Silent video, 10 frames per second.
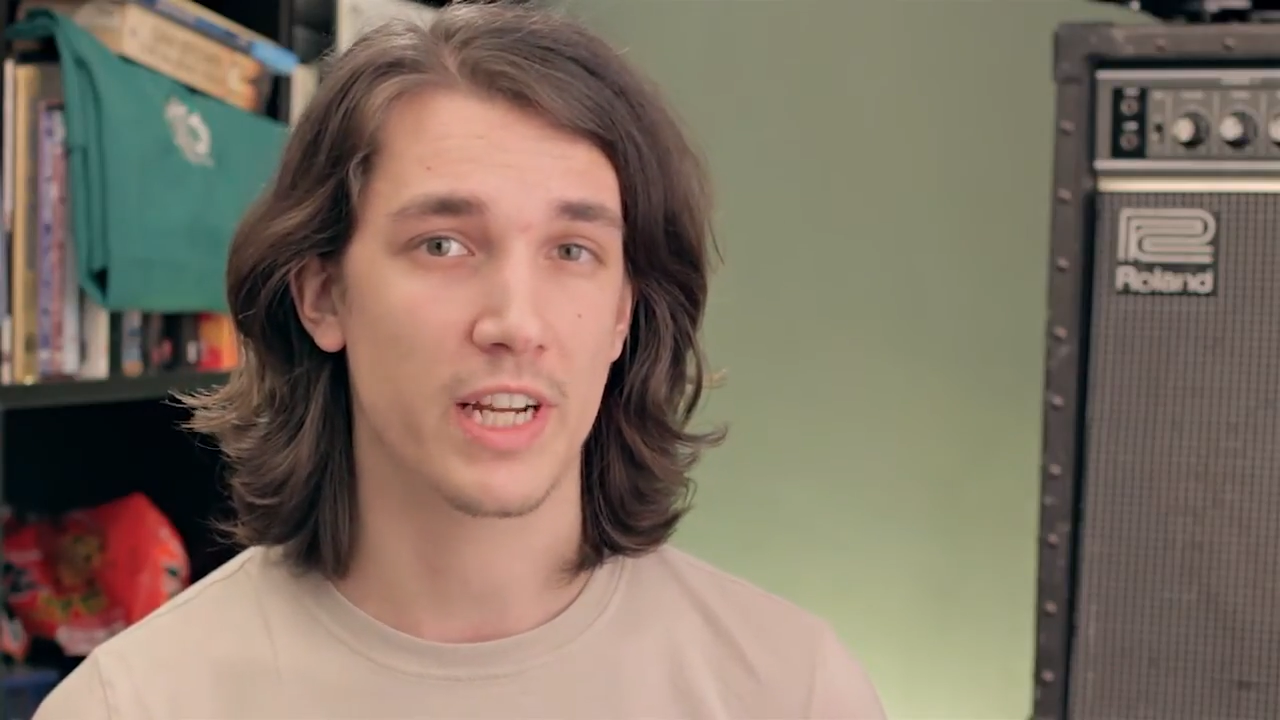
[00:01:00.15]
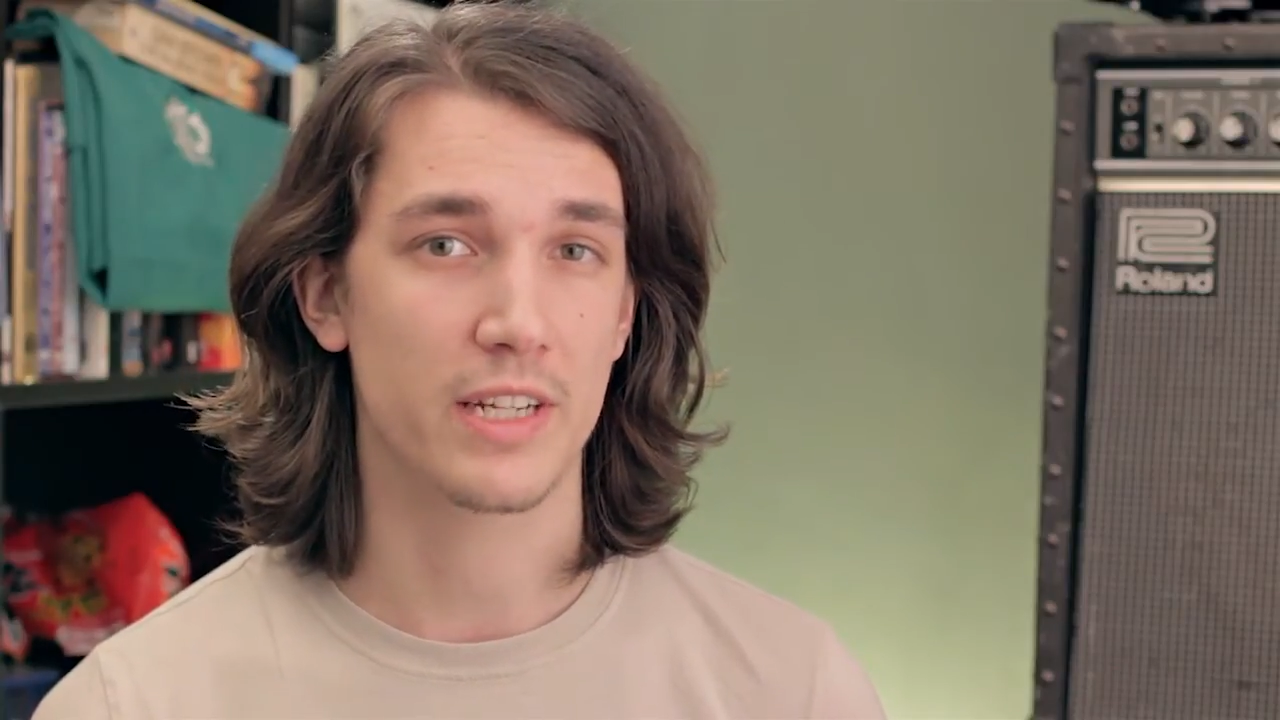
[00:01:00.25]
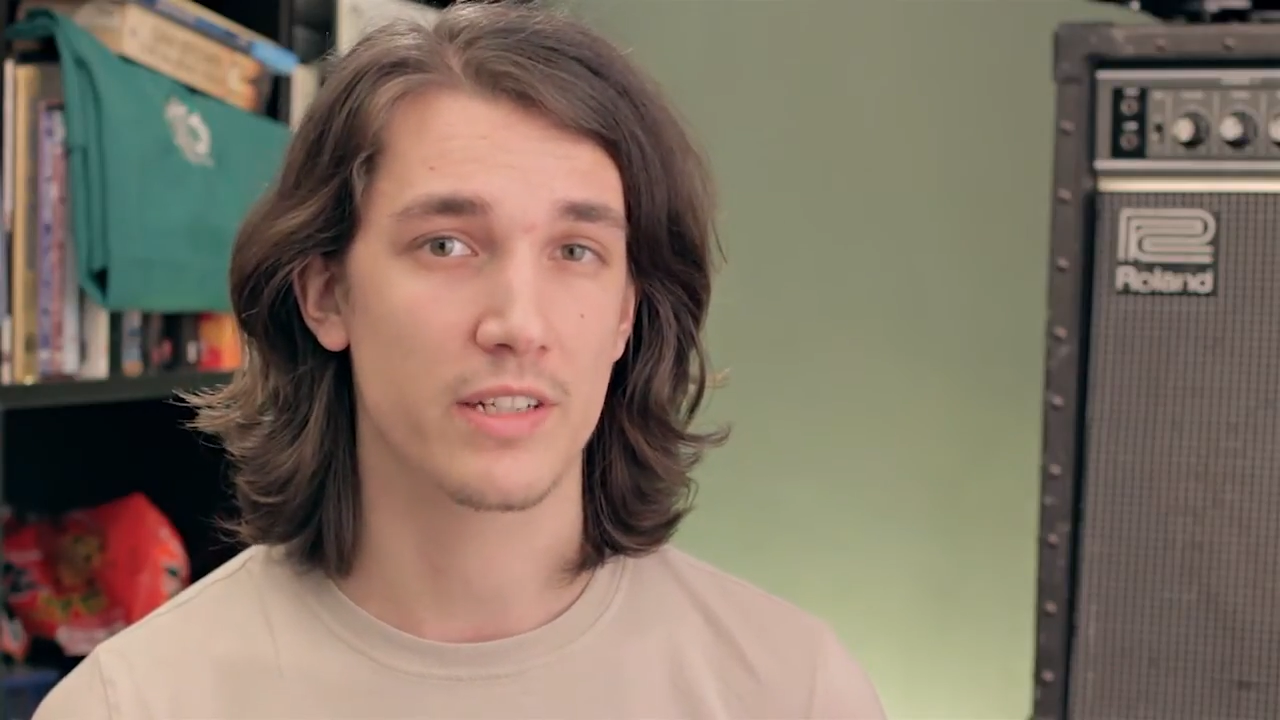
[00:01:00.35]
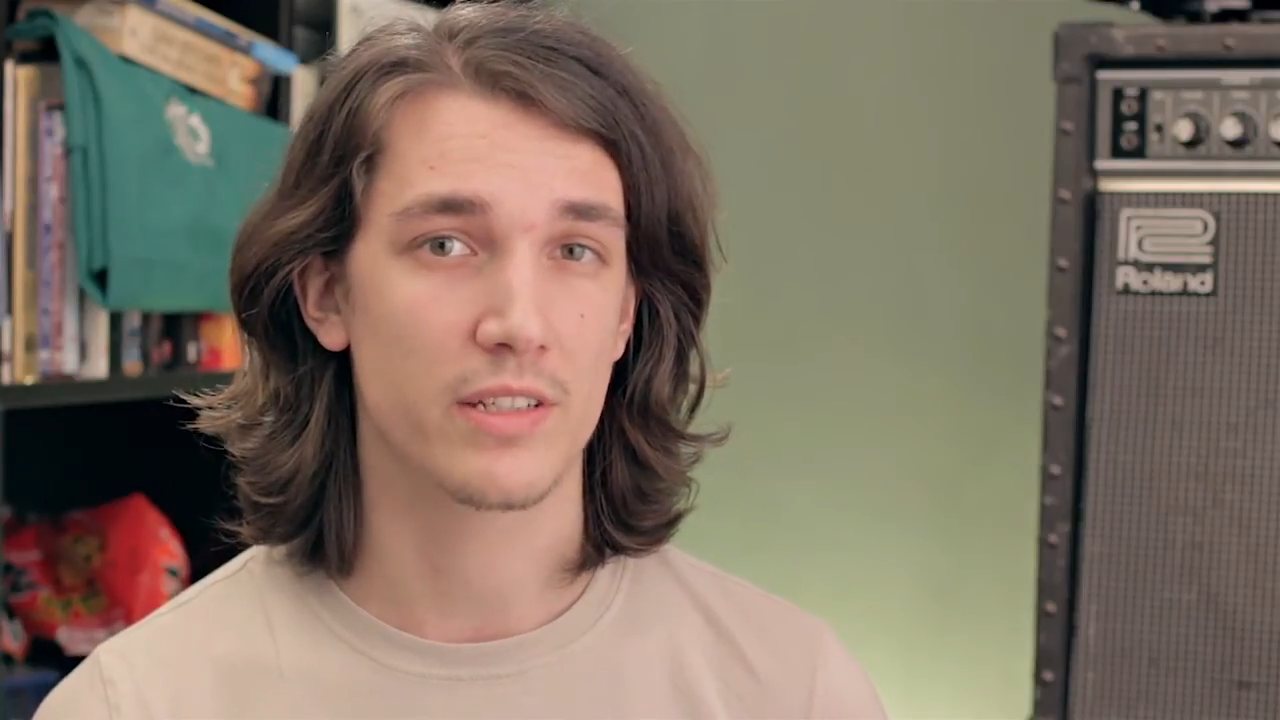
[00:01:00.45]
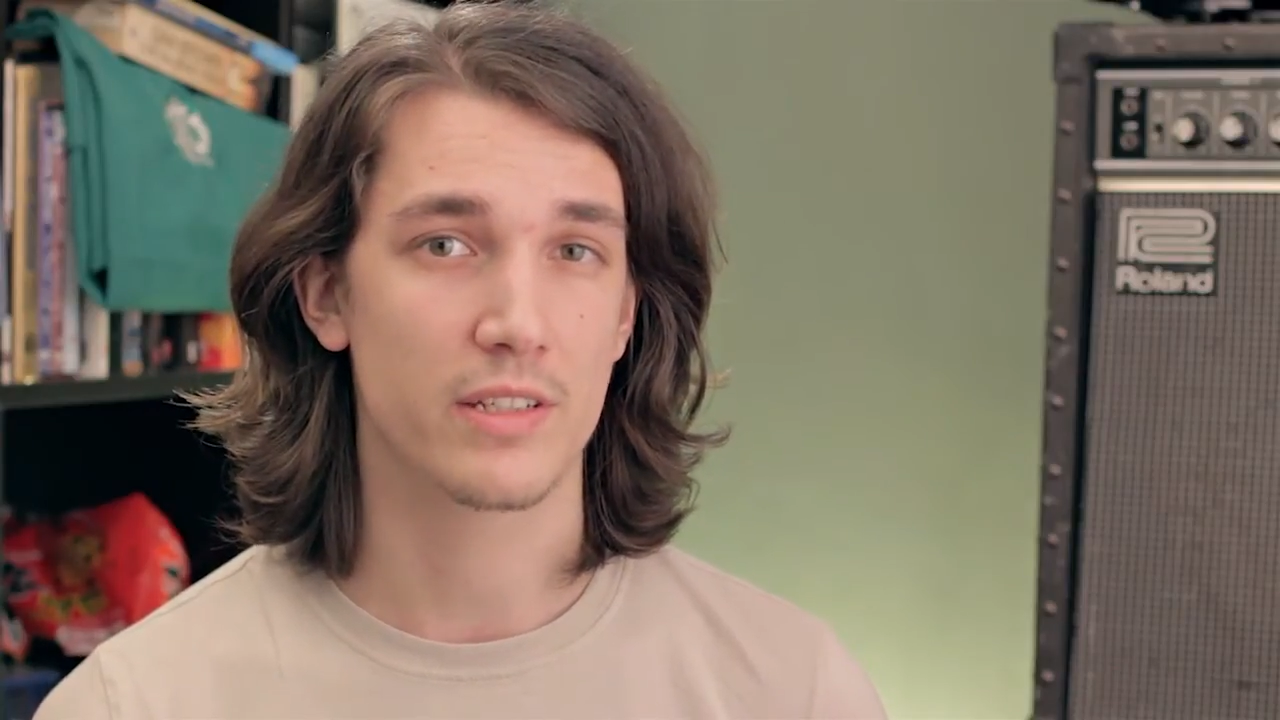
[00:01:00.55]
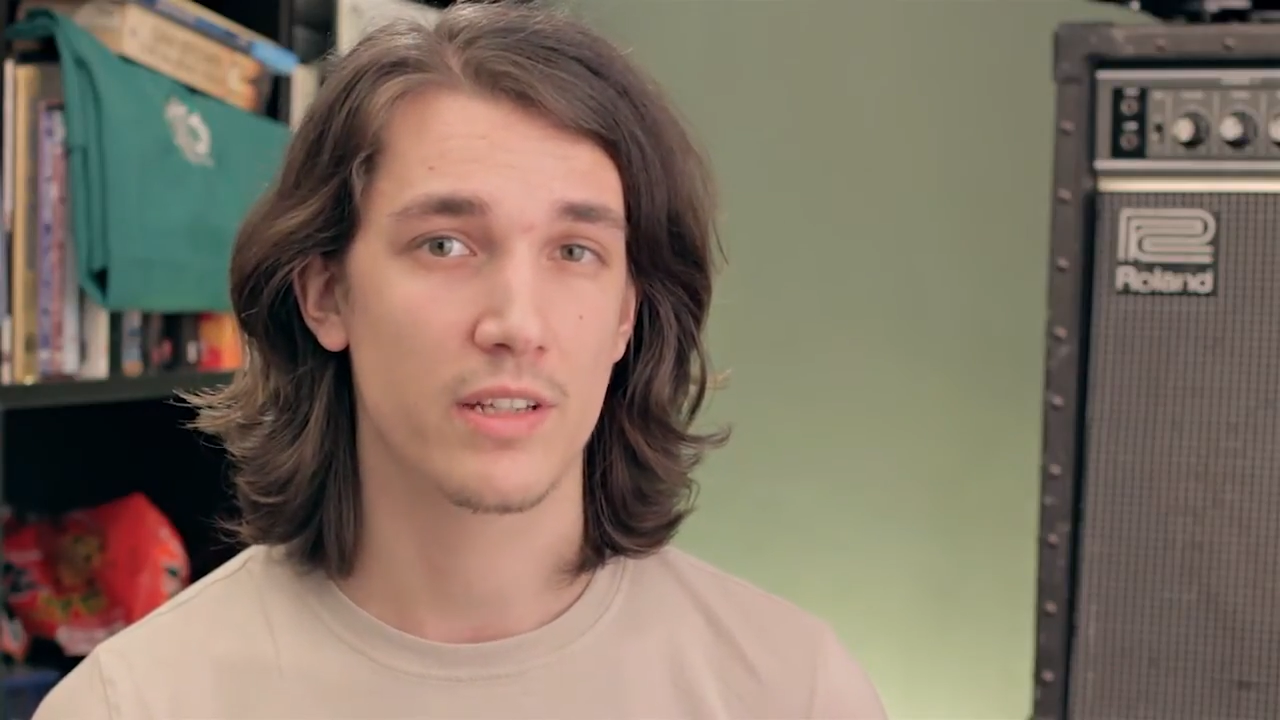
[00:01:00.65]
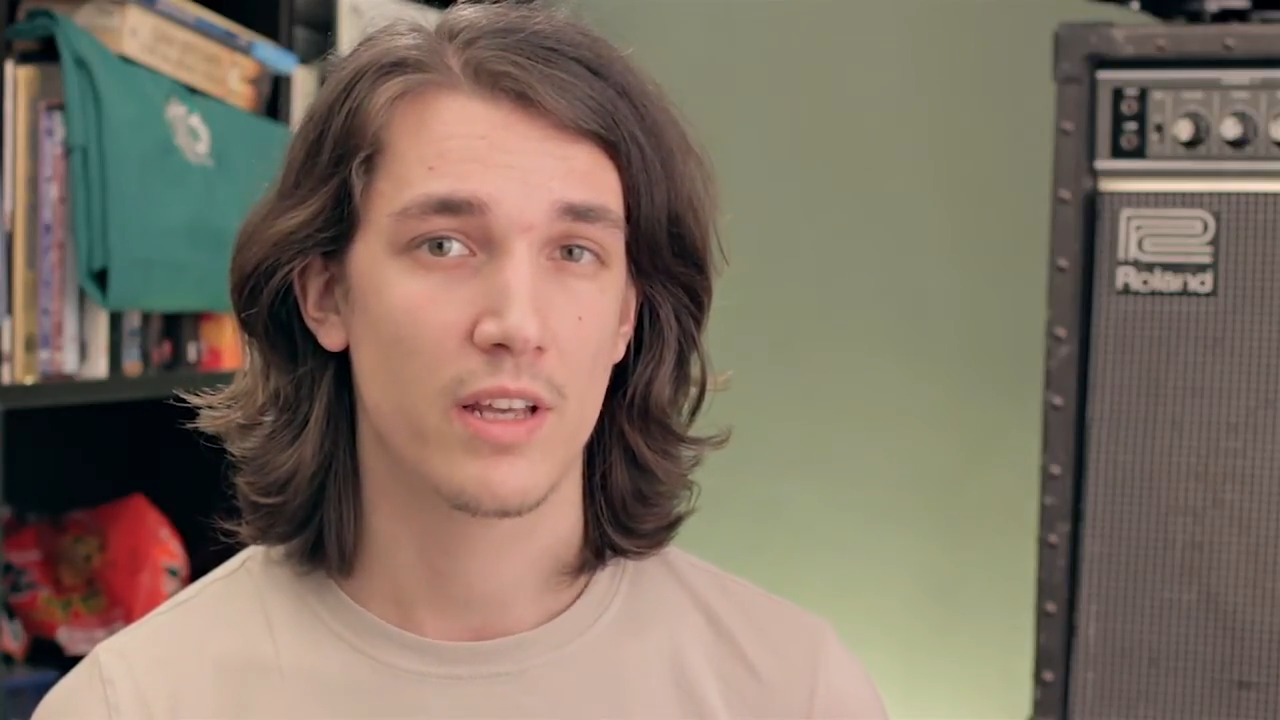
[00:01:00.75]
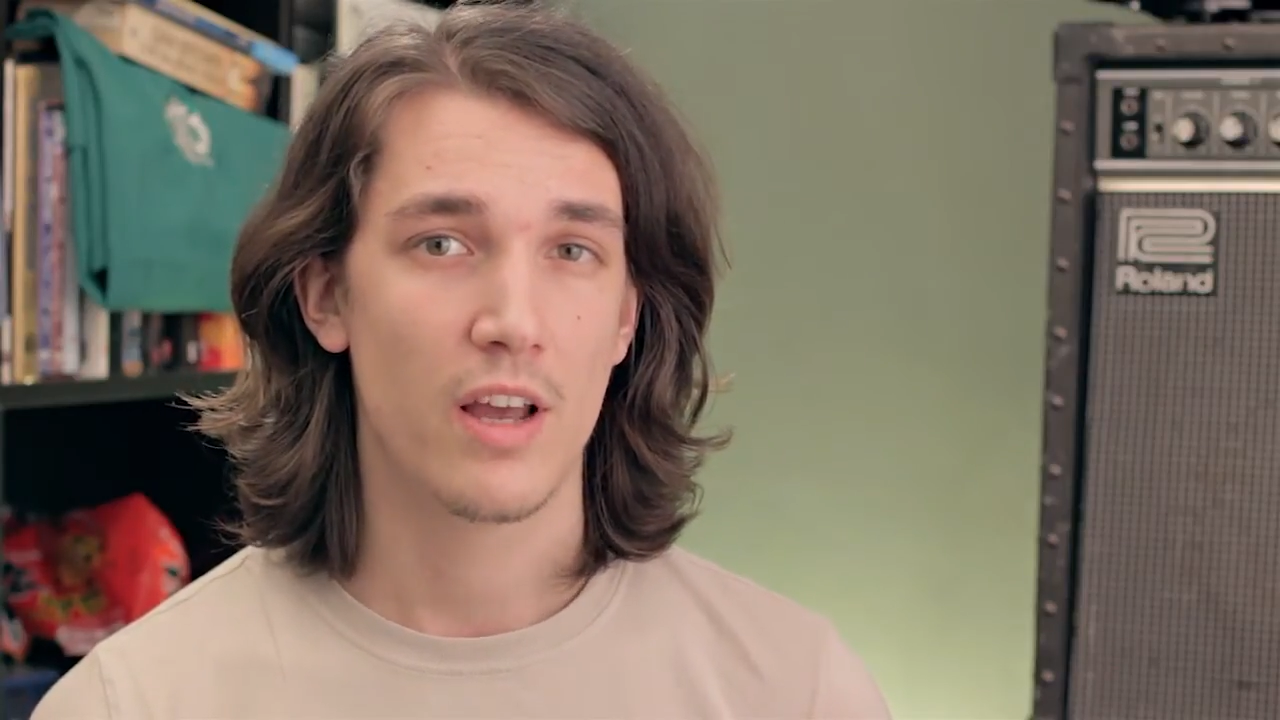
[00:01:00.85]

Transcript: changes.